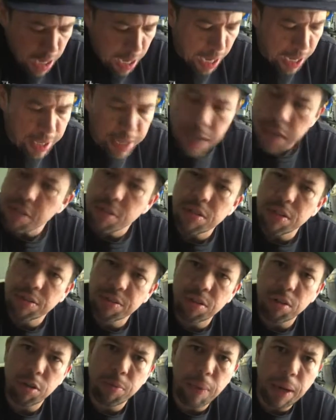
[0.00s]
I actually
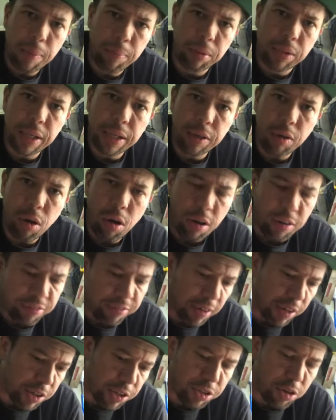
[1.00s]
took my blade
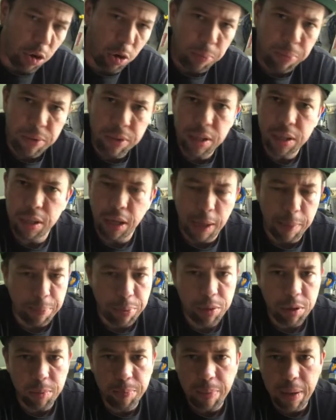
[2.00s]
off, I sharpened it, I
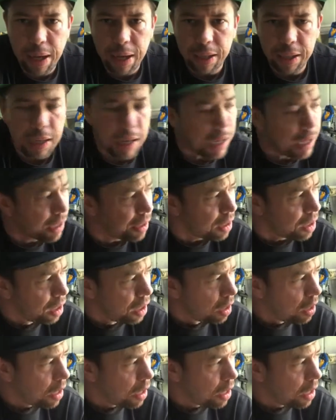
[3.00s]
put it back on,